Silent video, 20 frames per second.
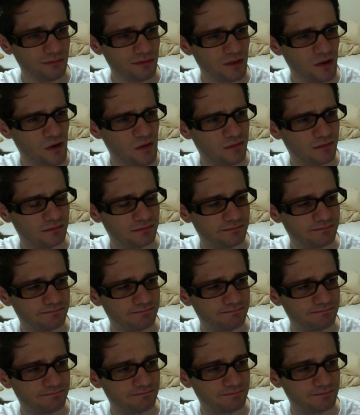
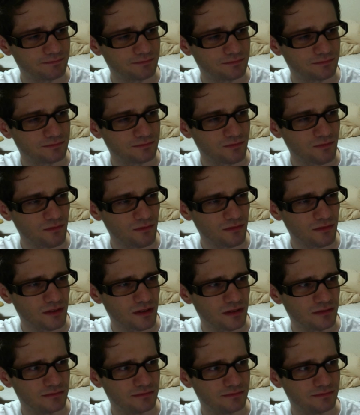
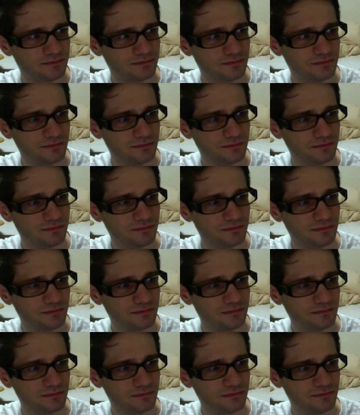No one is speaking in this clip.